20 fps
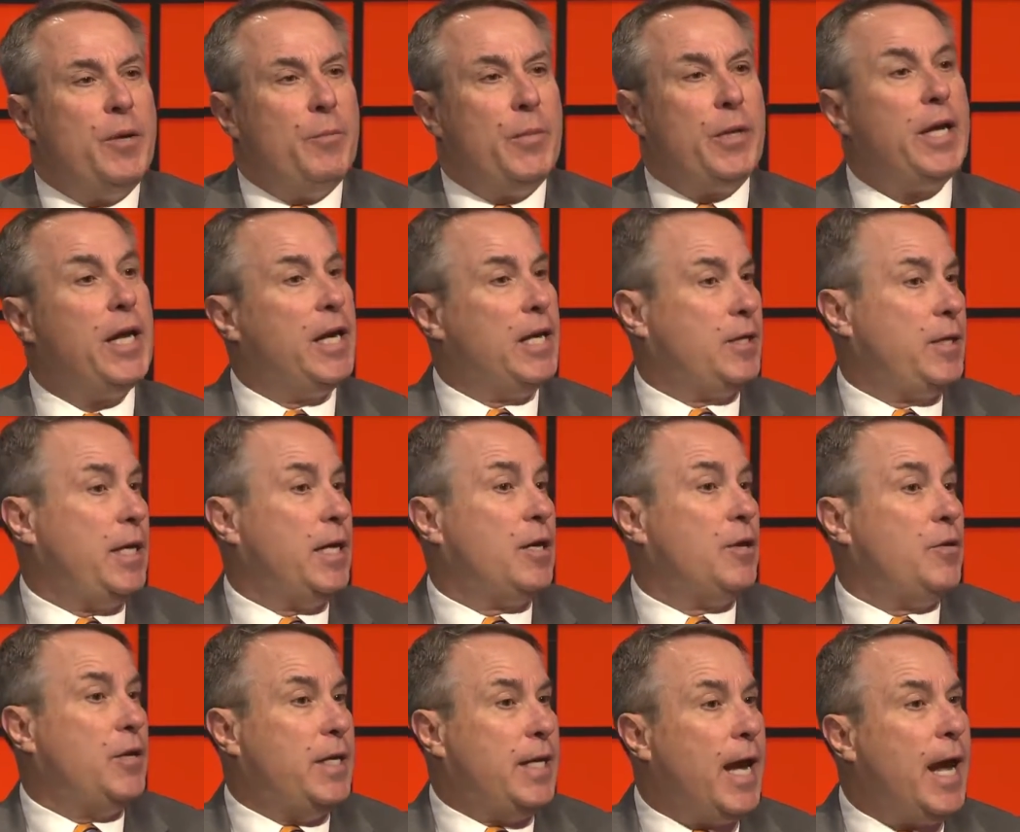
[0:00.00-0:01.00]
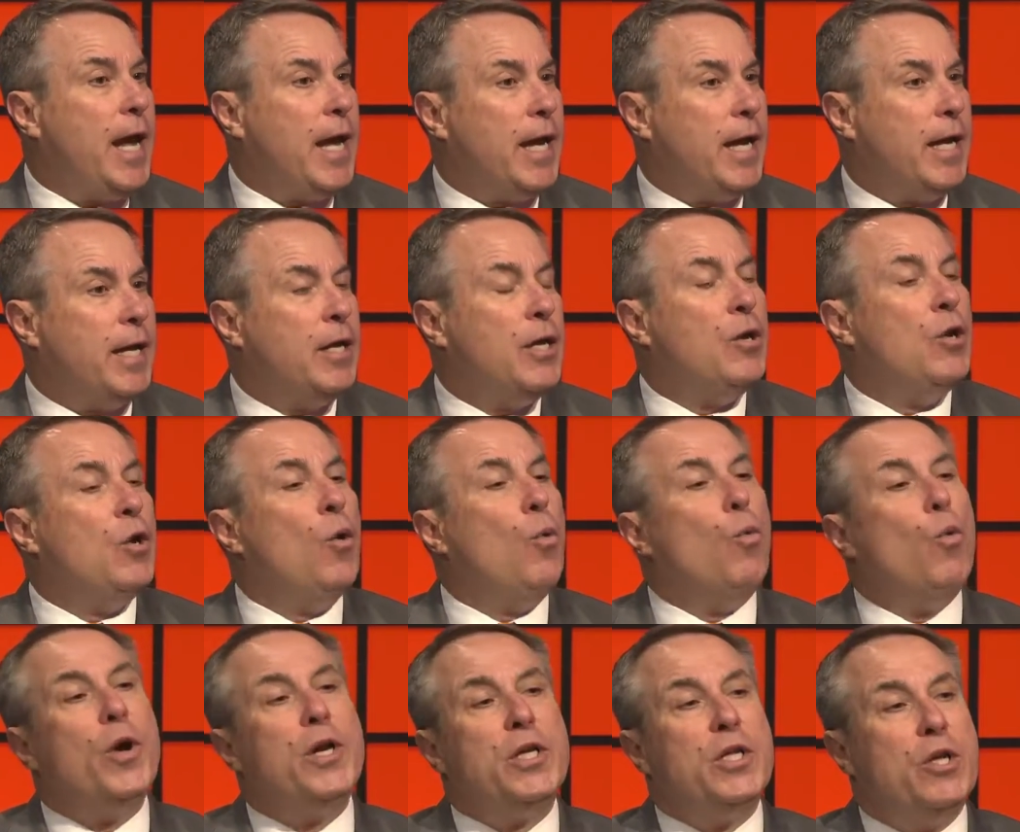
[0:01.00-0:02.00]
But again, at the end of the day,
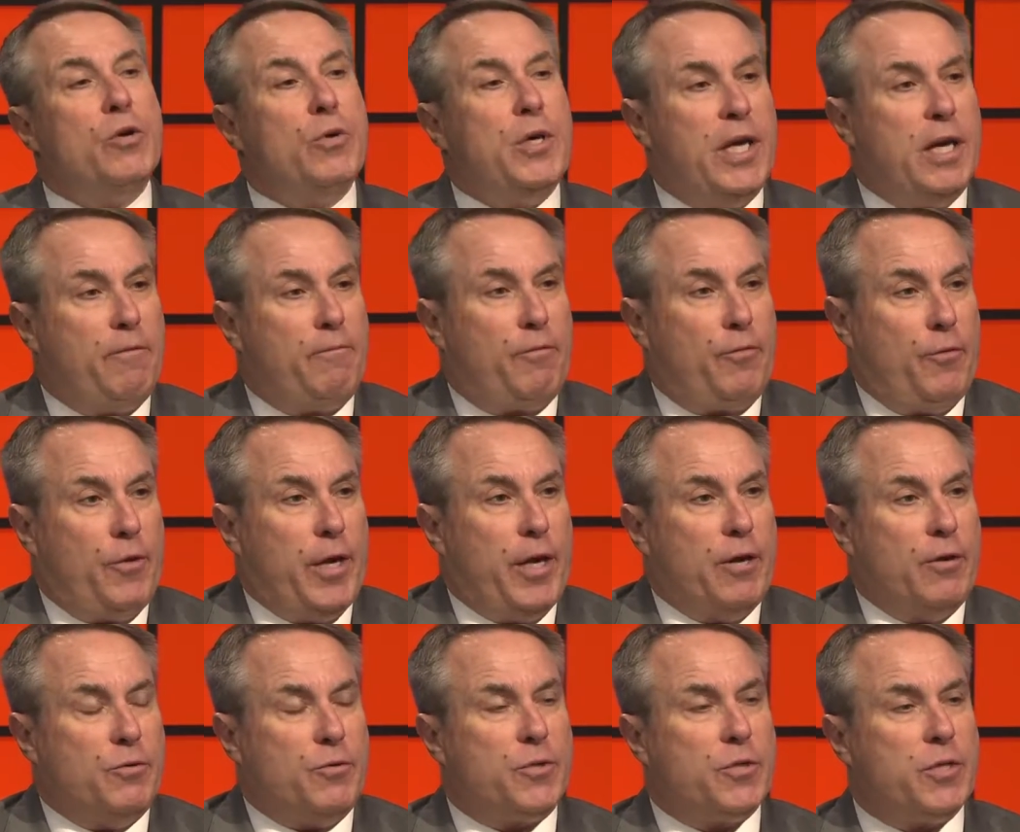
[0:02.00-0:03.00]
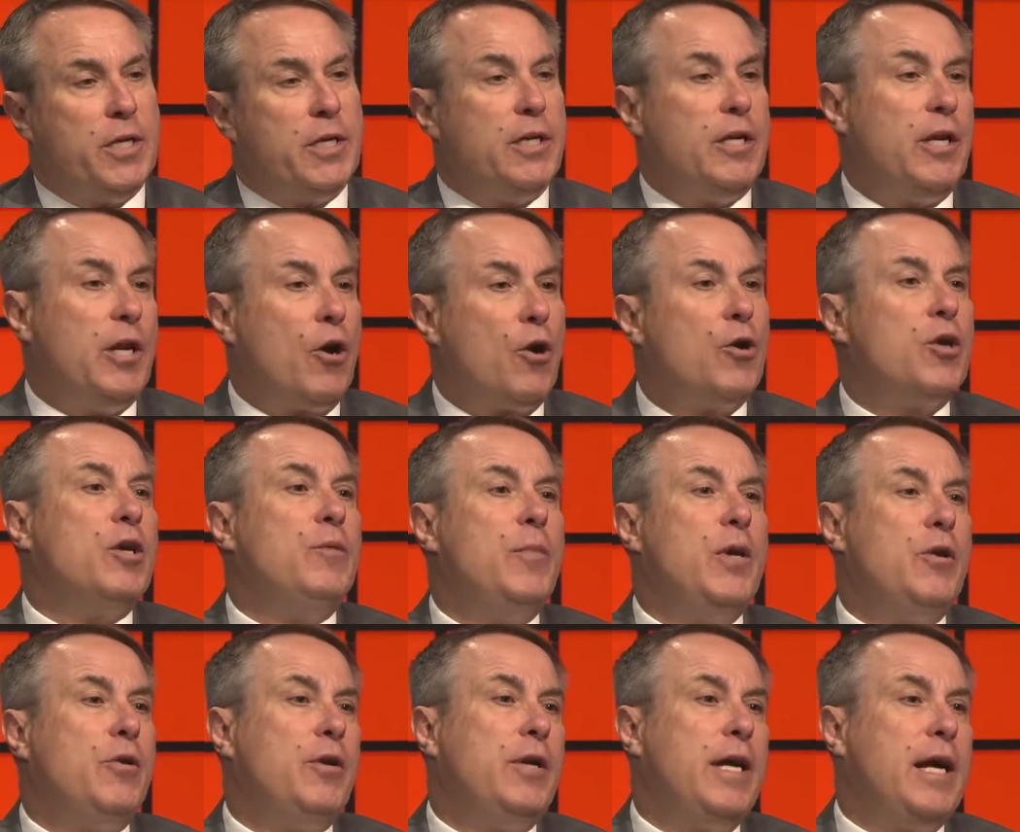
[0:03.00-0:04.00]
what do you get for those? And in our
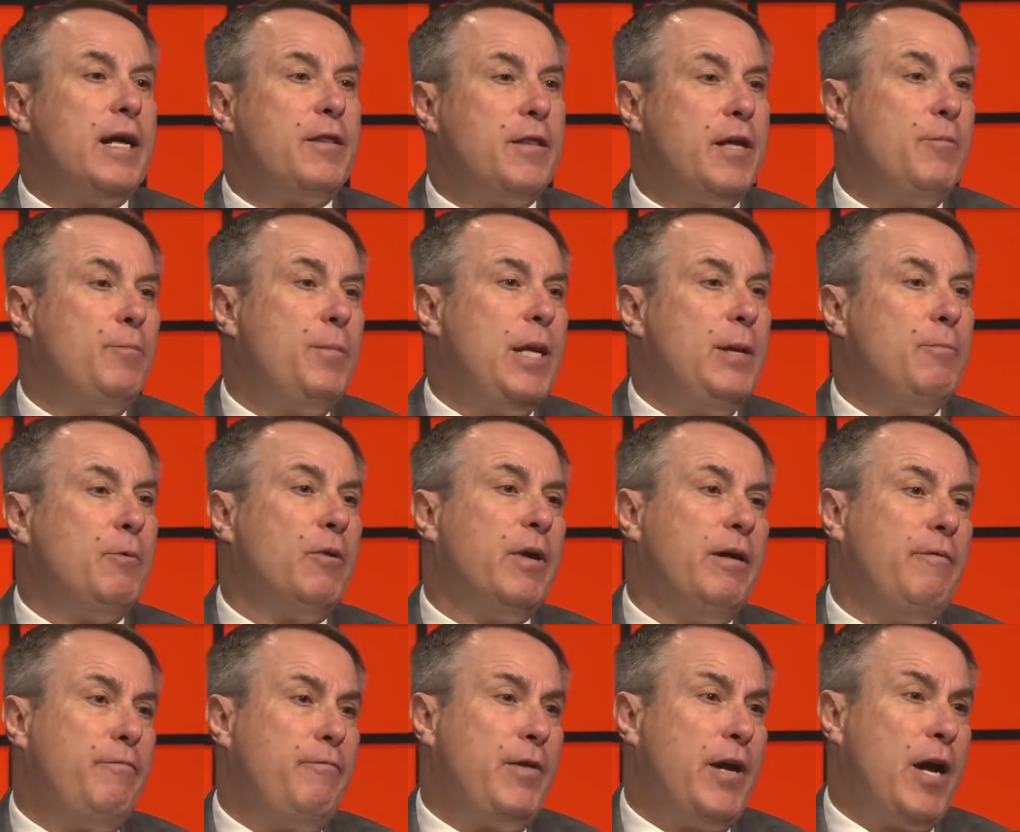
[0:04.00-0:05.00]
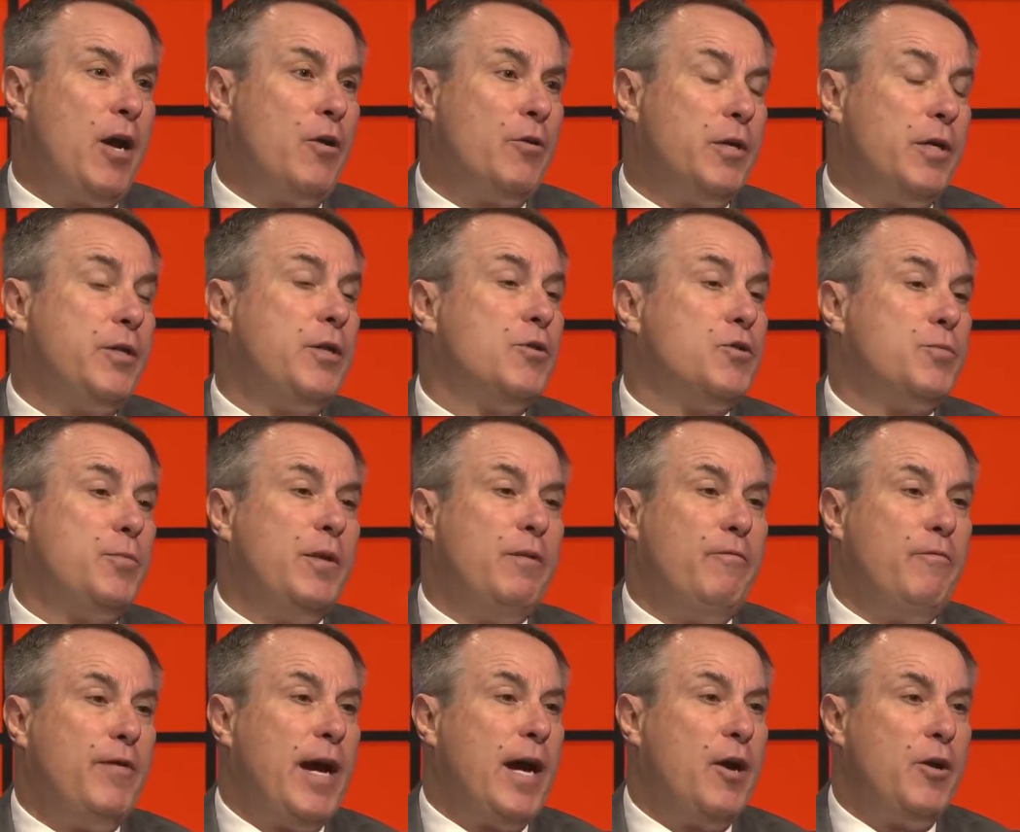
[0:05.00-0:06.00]
community, I think people have found that there's been
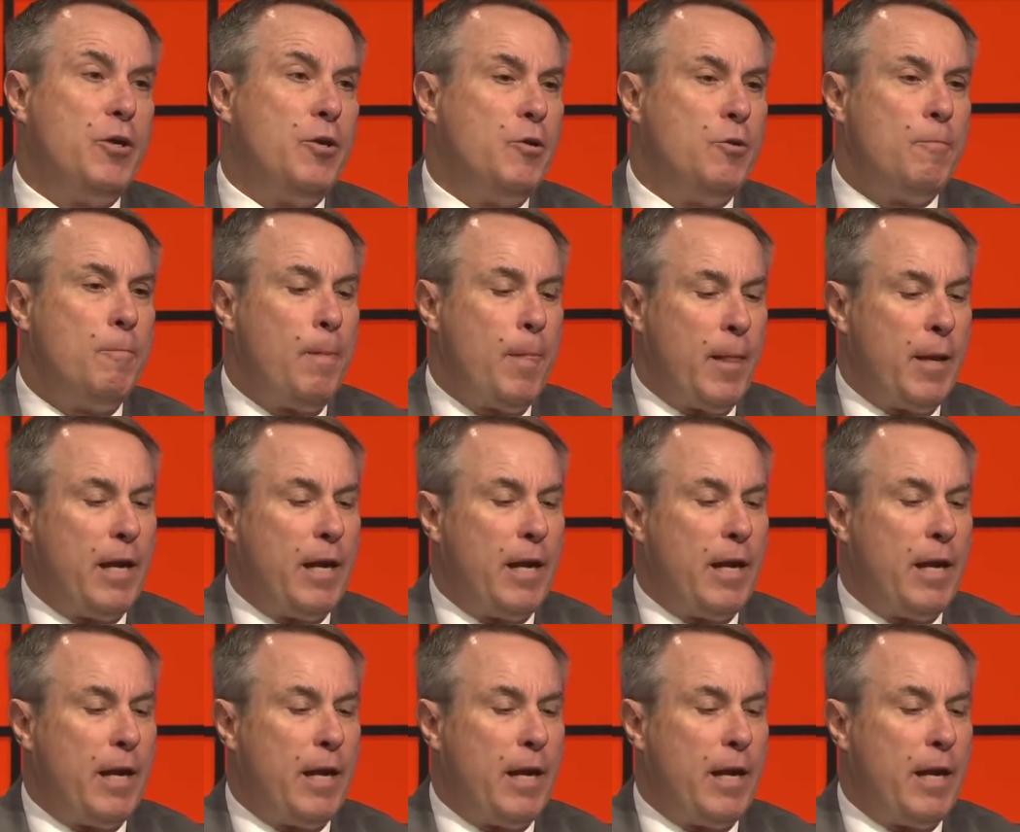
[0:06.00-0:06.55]
value.